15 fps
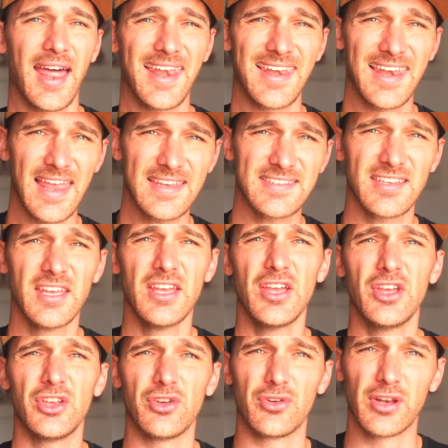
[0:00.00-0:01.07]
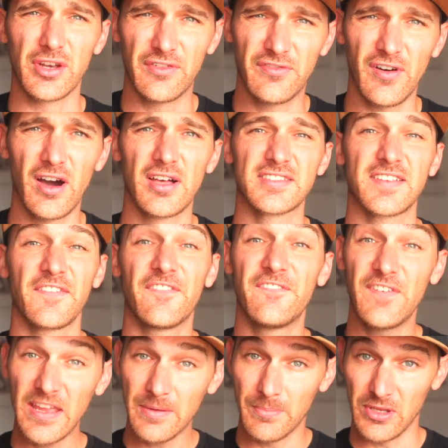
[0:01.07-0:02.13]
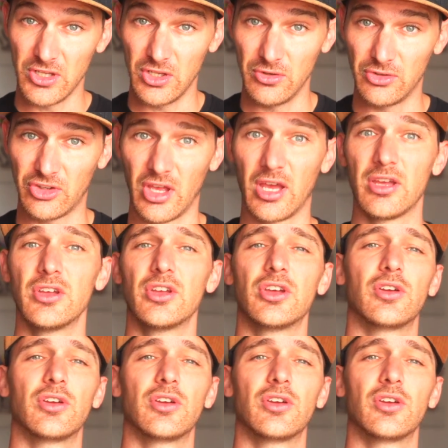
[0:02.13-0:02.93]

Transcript: unless you're an advanced Figma user